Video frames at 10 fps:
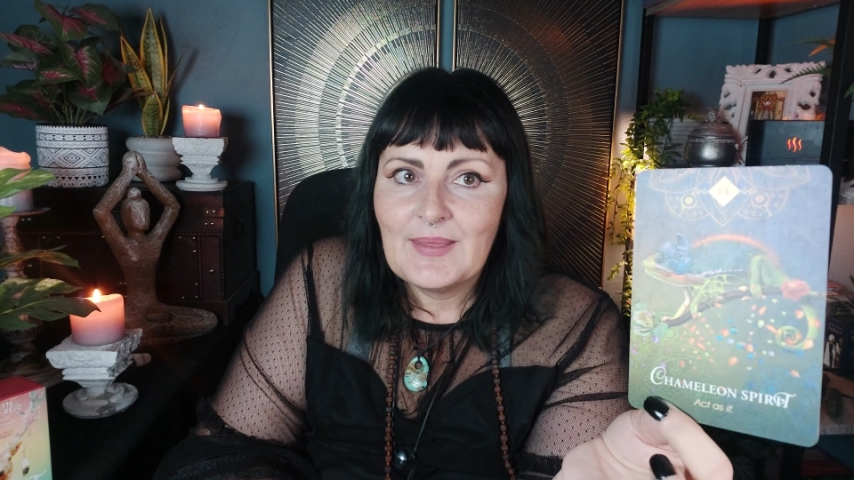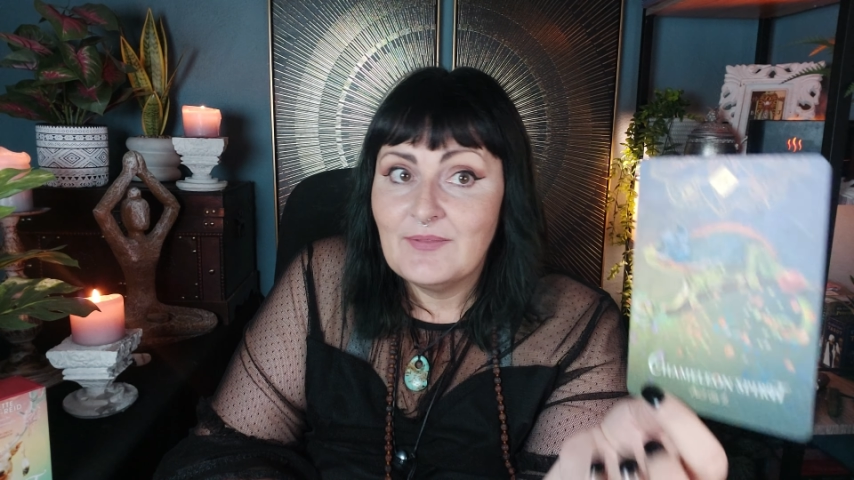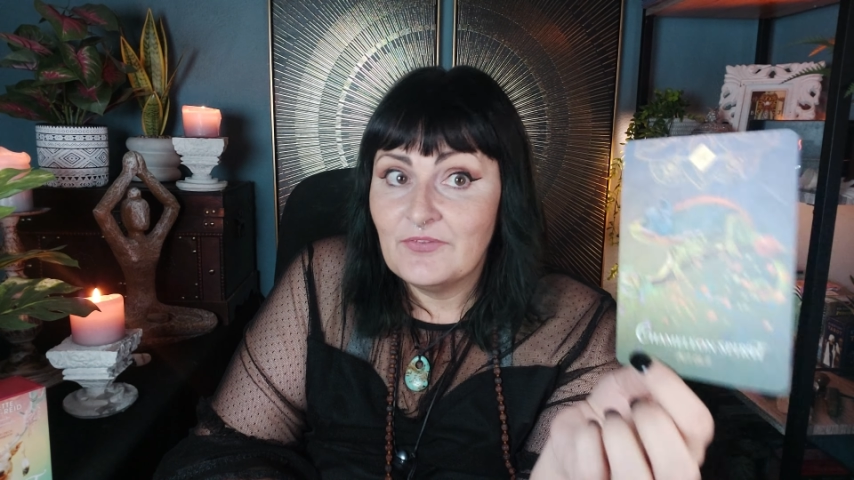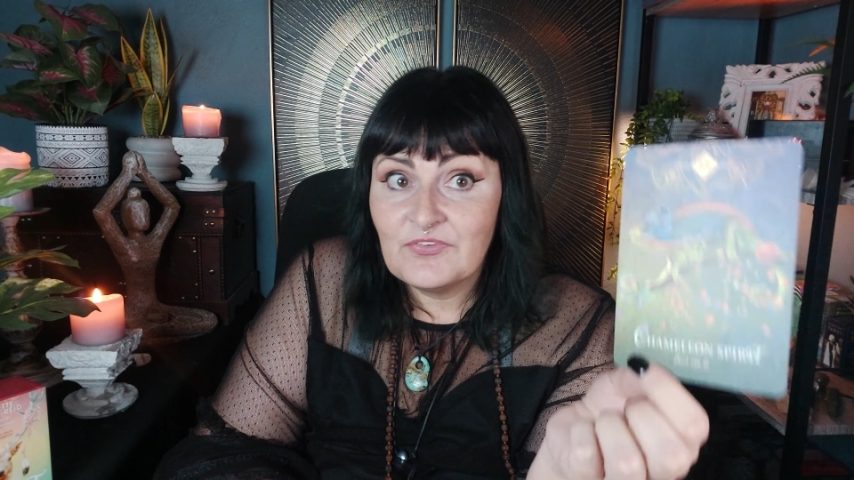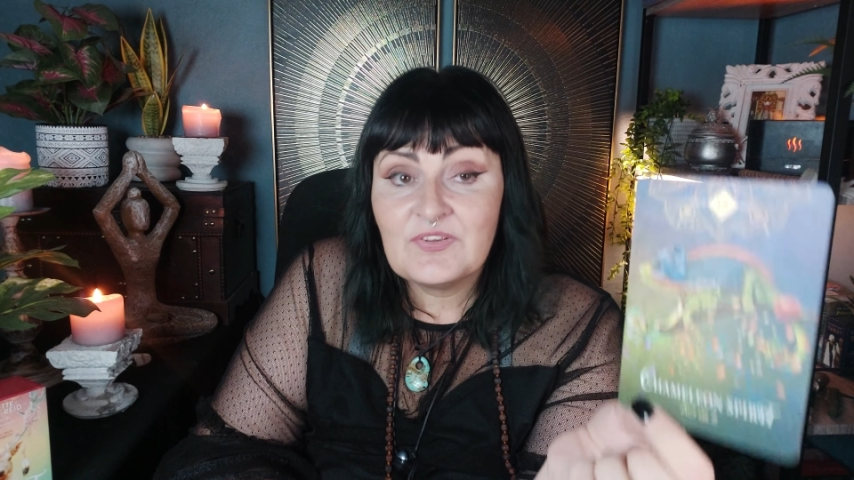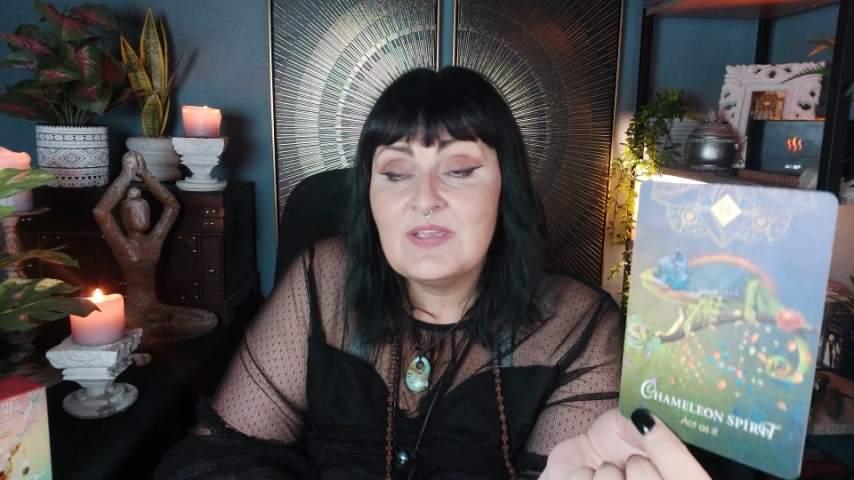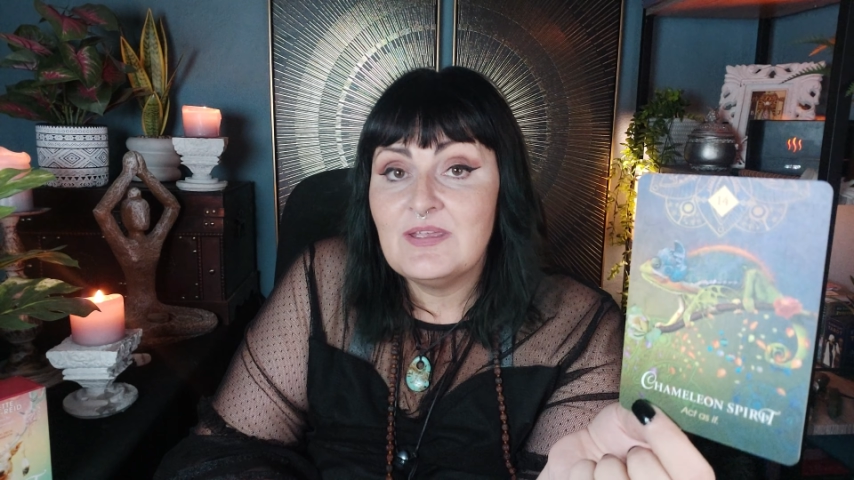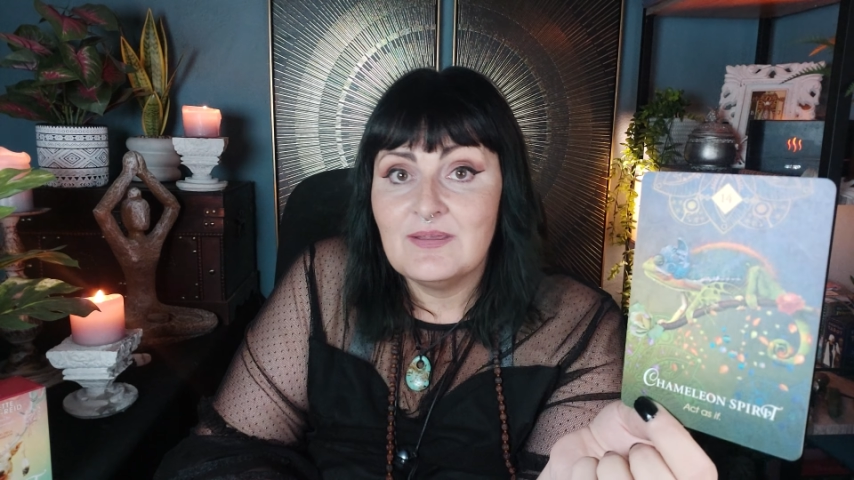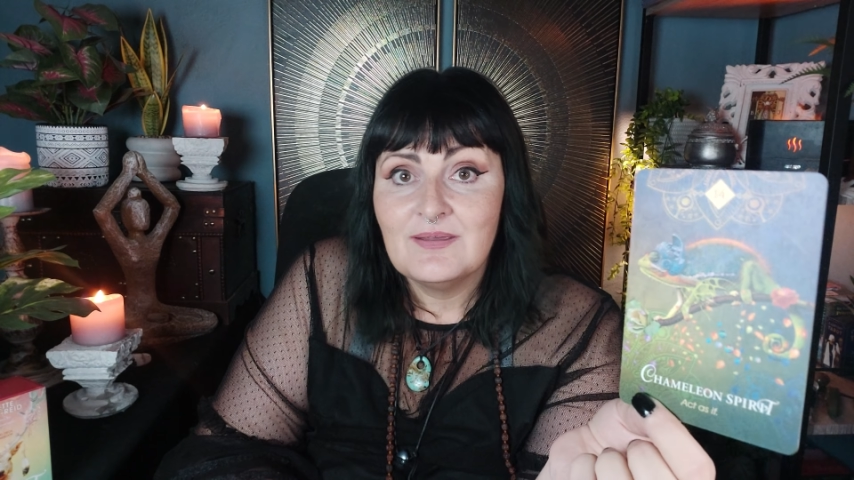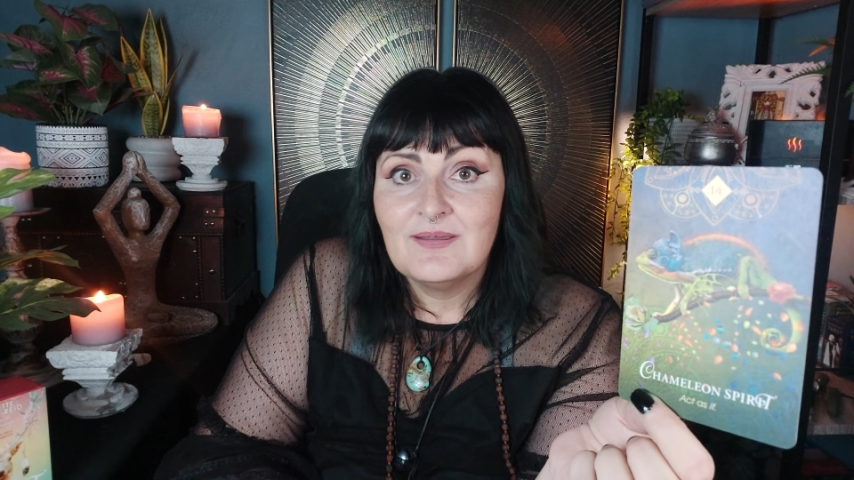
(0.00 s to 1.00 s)
This is
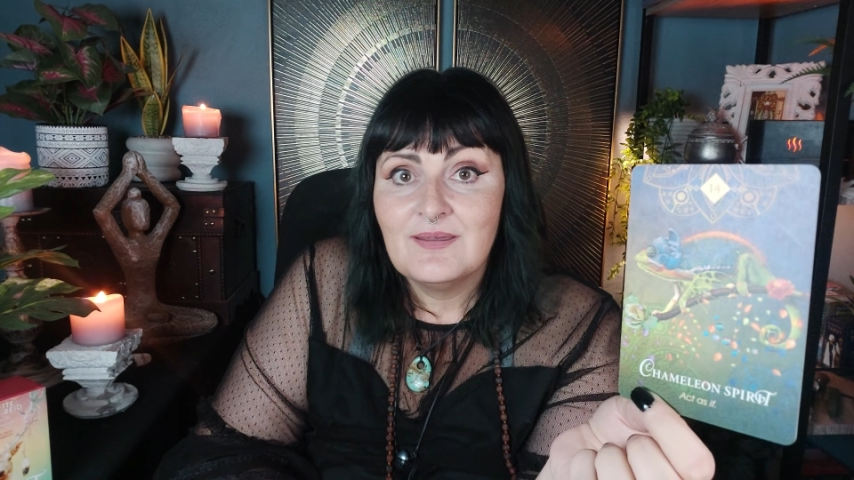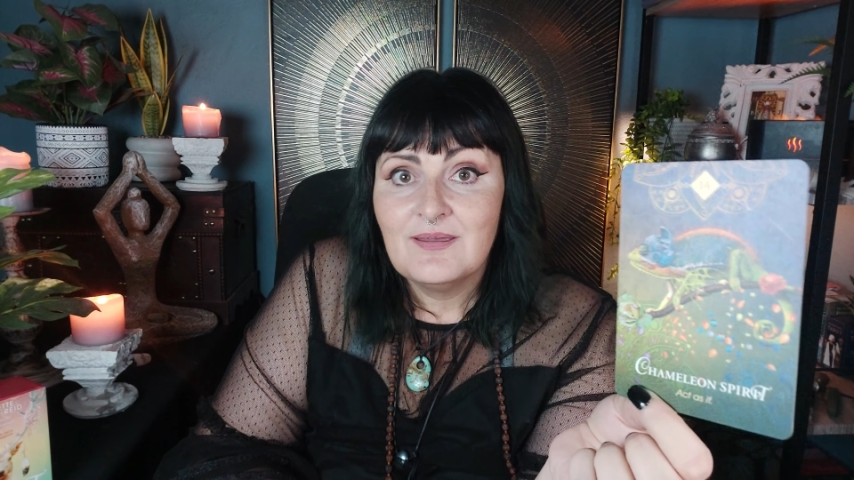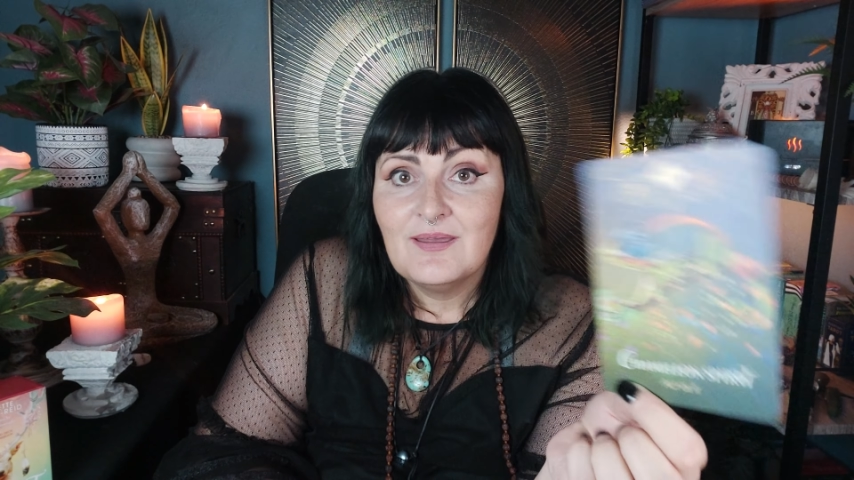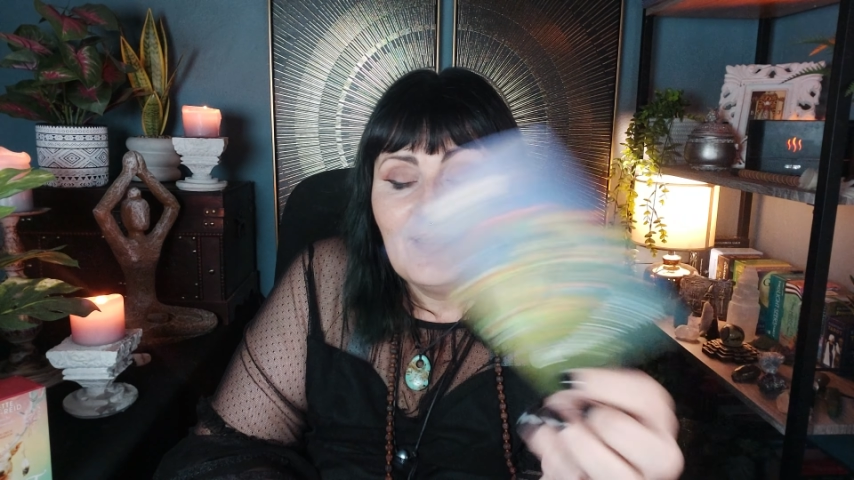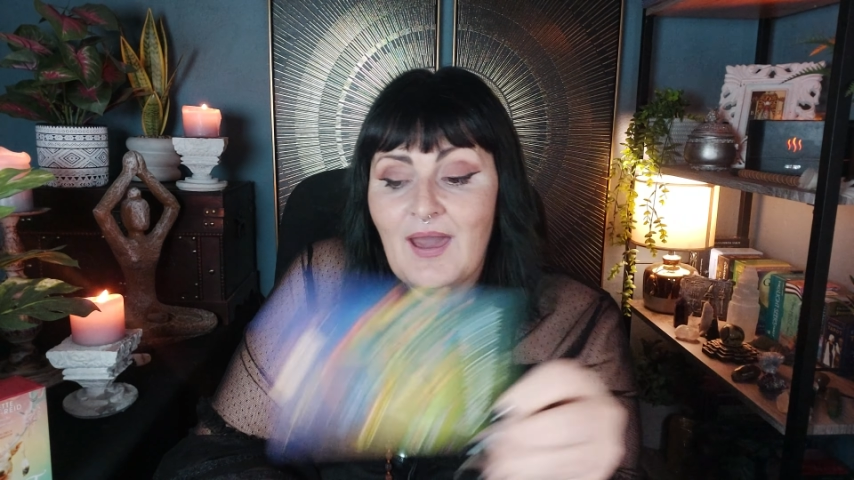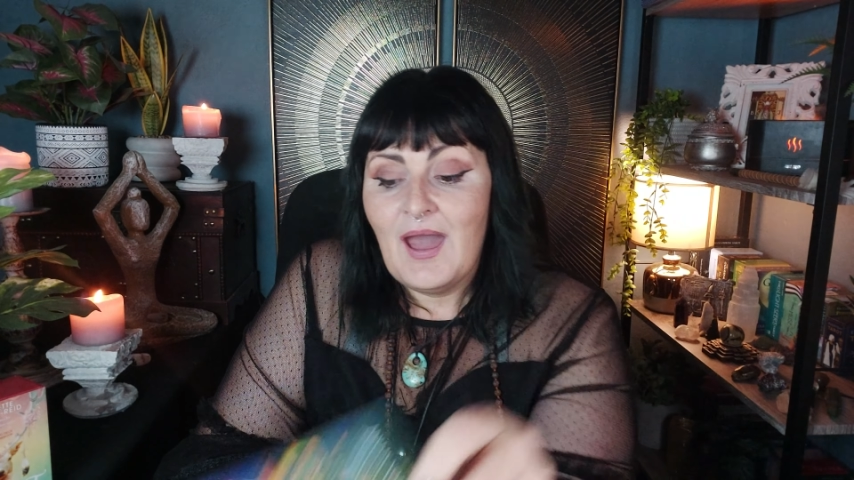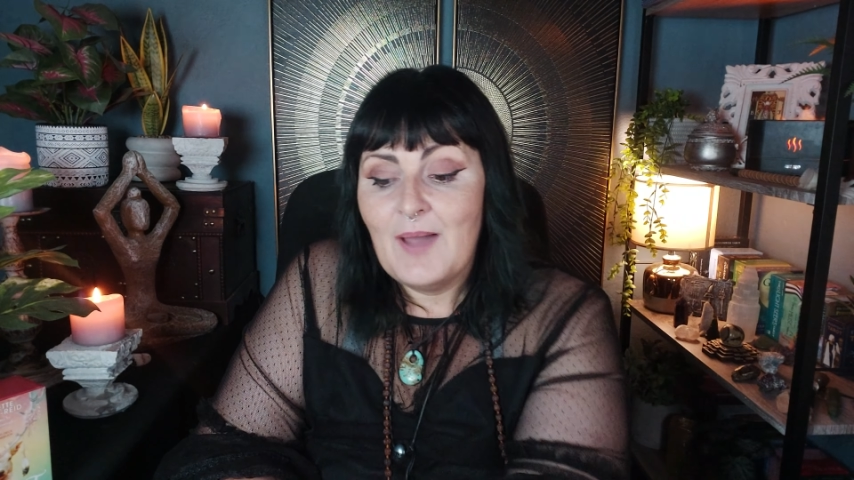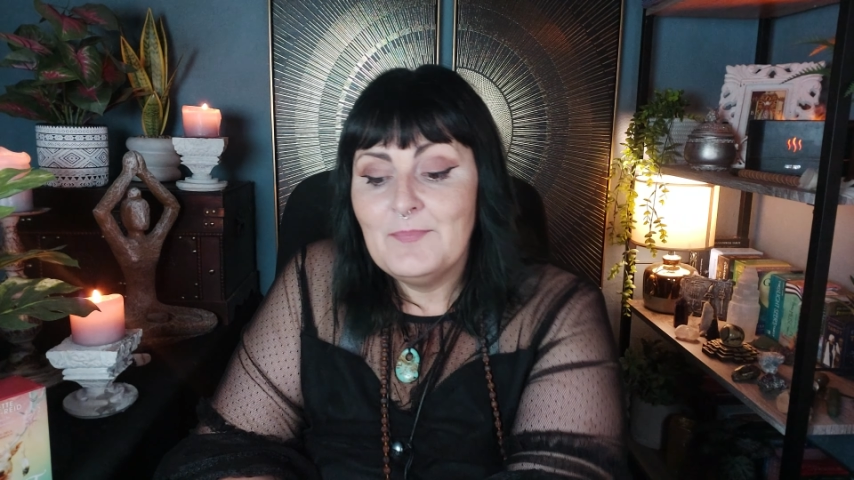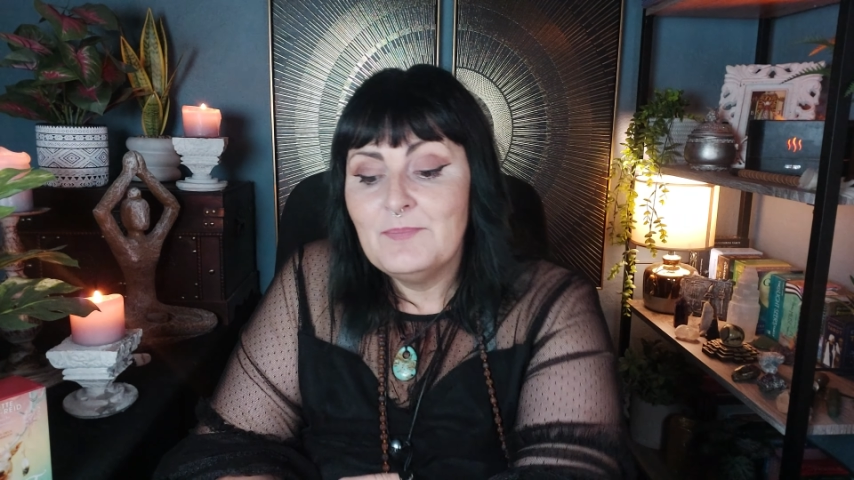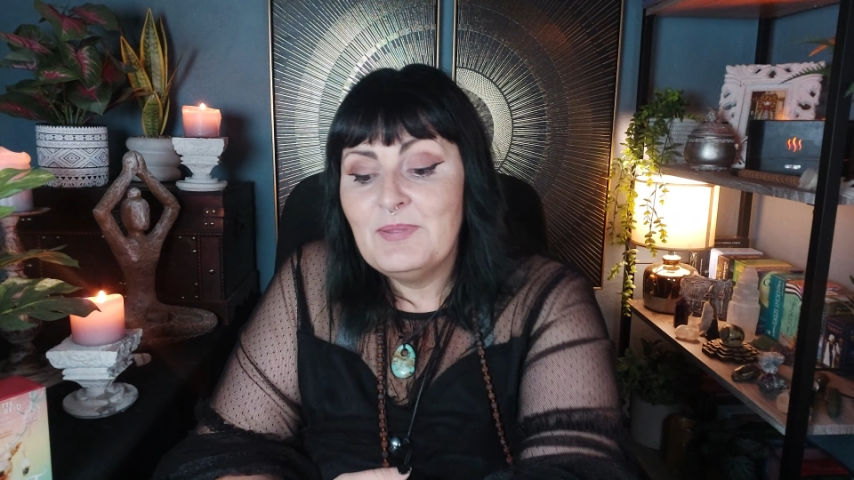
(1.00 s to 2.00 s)
key. Um,